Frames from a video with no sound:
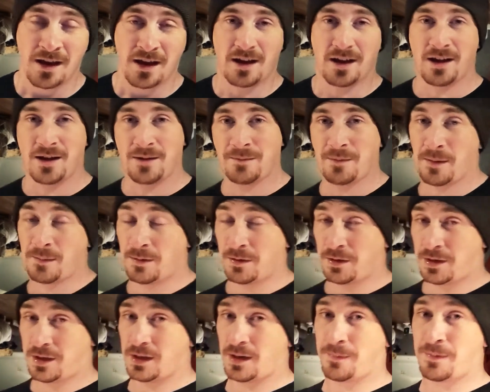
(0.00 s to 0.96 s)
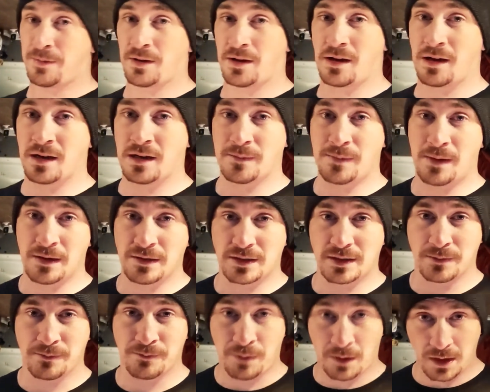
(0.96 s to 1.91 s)
I'm looking up online about
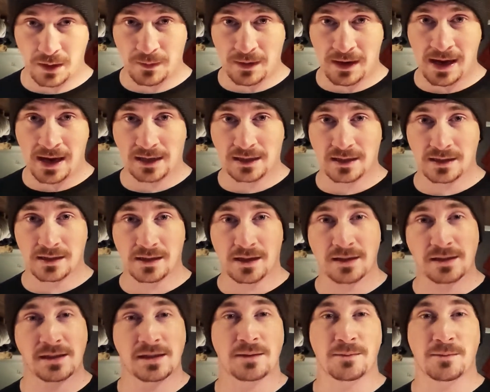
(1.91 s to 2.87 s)
some bodyweight exercises.